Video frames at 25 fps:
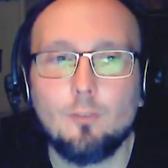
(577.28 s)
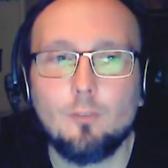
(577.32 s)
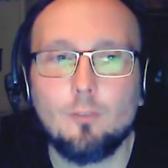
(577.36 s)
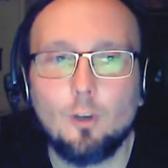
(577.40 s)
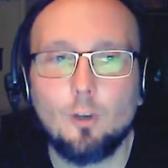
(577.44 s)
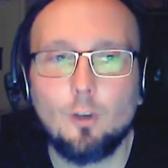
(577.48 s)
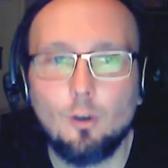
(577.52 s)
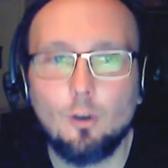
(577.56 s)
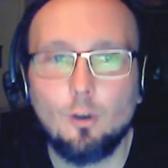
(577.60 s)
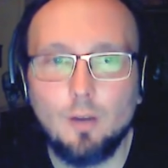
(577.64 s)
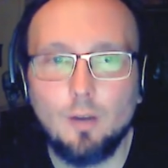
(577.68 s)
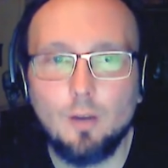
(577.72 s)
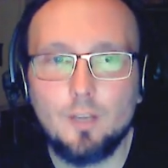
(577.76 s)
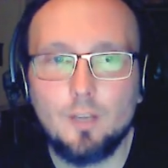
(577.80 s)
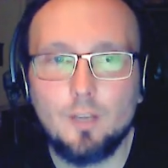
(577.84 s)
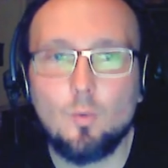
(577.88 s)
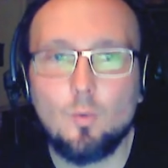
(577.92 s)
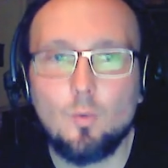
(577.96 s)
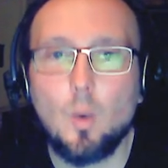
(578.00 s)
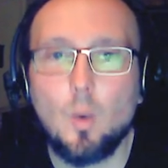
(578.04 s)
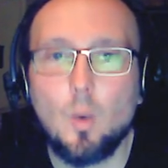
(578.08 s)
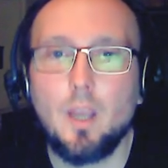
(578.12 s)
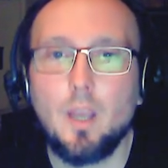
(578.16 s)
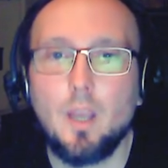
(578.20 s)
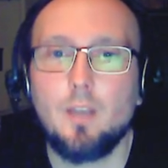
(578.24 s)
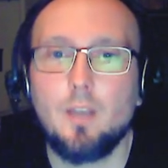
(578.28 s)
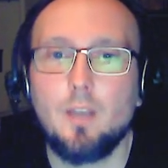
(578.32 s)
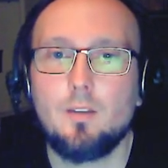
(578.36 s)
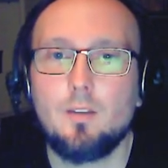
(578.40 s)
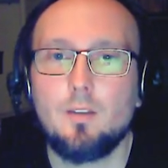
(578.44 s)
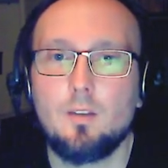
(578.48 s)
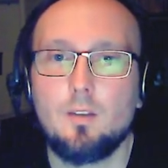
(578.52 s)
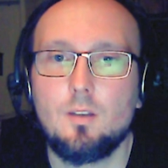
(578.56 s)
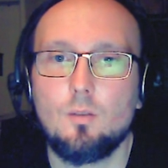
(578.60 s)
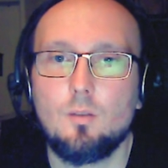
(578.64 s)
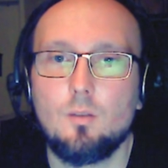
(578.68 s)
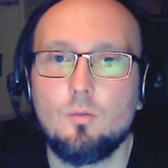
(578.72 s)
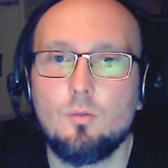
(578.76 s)
Great way
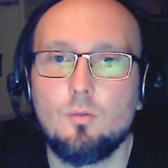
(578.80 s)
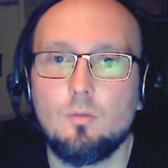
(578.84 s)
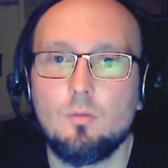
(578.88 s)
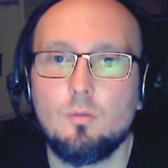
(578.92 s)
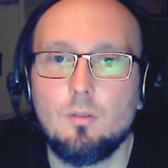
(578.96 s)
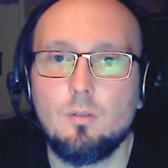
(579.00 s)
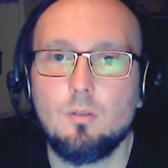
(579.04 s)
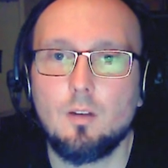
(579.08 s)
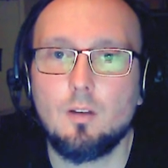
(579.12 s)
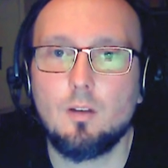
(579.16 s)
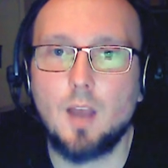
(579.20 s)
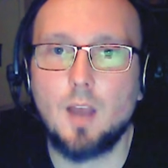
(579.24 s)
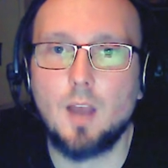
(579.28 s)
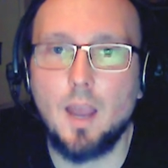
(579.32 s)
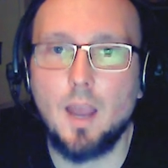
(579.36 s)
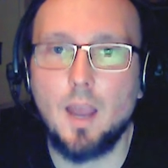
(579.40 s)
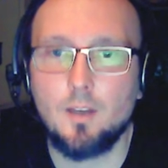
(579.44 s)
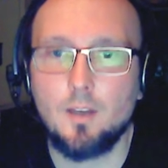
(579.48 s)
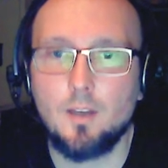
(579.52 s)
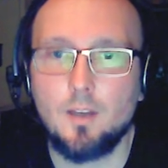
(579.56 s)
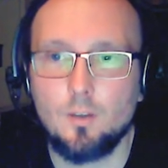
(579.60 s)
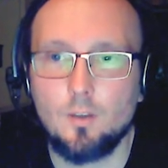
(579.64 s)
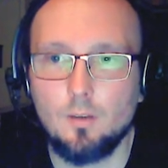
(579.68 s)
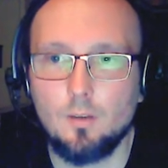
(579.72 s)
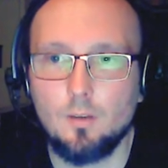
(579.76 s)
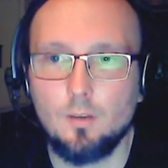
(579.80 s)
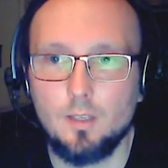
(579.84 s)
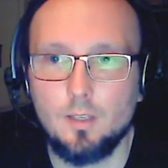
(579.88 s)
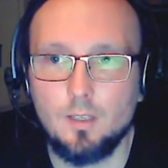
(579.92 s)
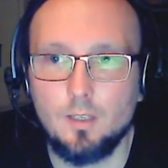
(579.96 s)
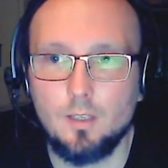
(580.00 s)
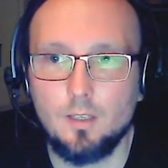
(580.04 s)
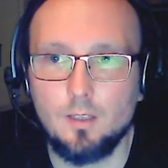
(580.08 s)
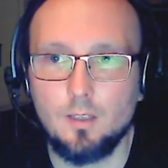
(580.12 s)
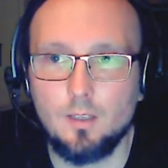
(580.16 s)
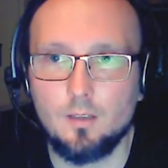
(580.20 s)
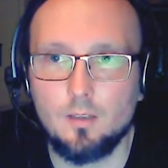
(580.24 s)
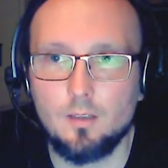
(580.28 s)
to
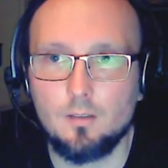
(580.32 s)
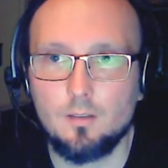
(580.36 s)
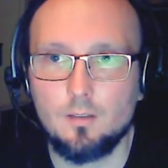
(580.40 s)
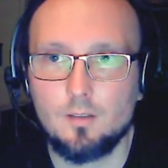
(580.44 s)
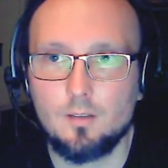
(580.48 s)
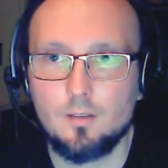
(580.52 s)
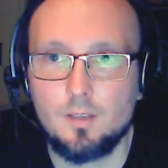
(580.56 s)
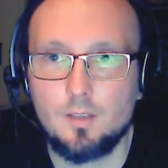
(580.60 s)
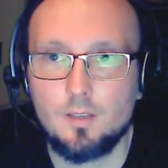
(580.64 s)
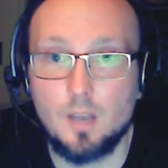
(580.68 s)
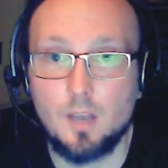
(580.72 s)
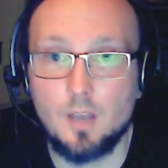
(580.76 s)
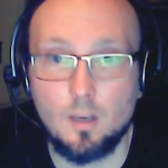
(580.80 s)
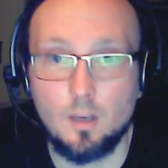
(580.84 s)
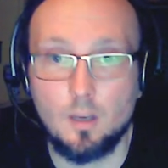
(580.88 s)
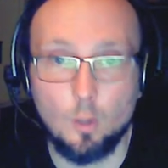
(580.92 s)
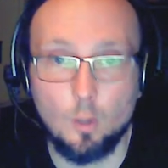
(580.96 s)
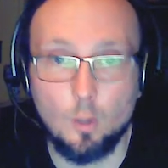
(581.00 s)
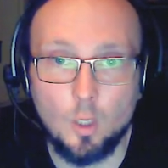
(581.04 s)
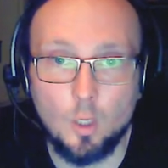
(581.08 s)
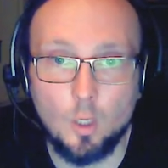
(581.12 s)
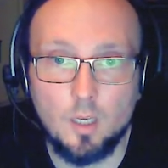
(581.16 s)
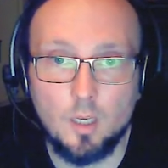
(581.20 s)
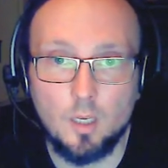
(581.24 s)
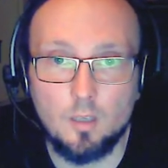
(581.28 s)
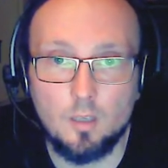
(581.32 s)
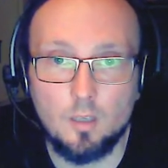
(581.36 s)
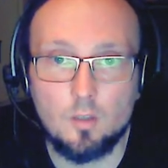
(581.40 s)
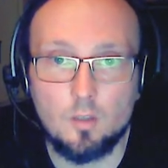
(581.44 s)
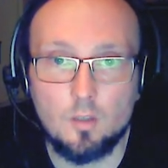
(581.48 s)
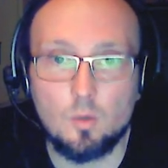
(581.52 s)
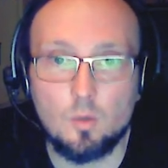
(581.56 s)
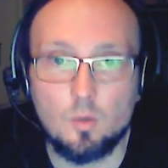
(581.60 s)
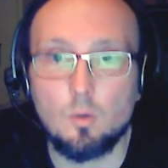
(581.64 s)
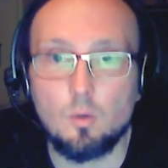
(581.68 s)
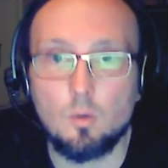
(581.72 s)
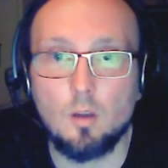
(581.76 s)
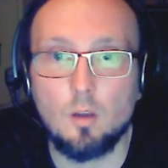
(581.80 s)
actually start looking
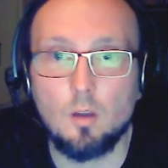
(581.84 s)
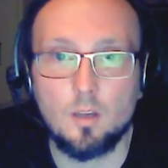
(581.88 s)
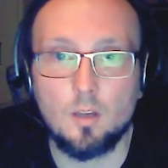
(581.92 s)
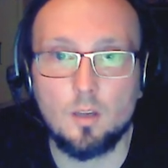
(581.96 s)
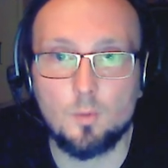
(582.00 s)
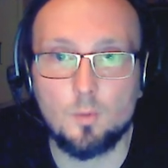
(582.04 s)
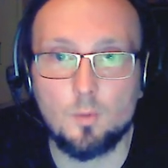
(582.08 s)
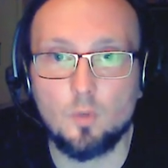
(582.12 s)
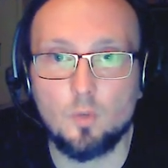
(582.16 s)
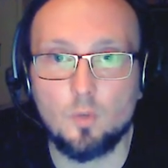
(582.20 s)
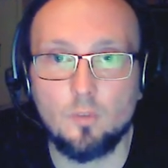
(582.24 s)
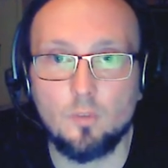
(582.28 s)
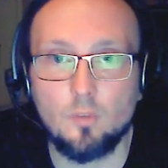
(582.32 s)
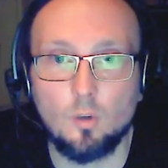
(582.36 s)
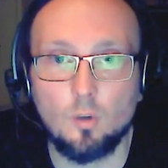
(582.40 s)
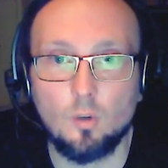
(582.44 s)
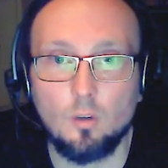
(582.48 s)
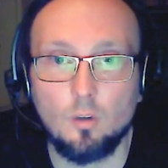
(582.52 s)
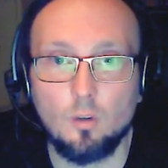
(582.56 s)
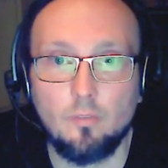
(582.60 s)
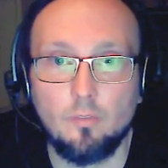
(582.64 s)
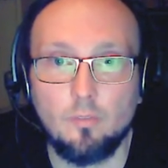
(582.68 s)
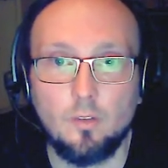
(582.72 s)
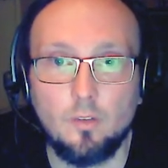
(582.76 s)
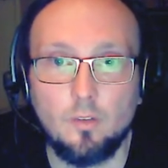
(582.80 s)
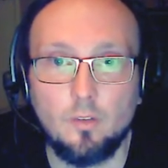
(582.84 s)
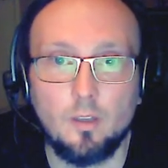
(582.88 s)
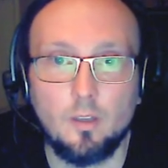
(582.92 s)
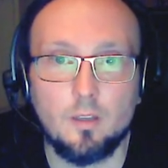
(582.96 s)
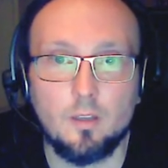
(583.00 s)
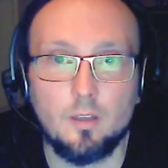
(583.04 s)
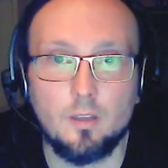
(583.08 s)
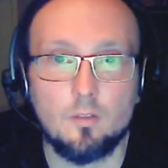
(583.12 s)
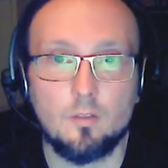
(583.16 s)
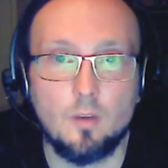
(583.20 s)
into long exposure photography and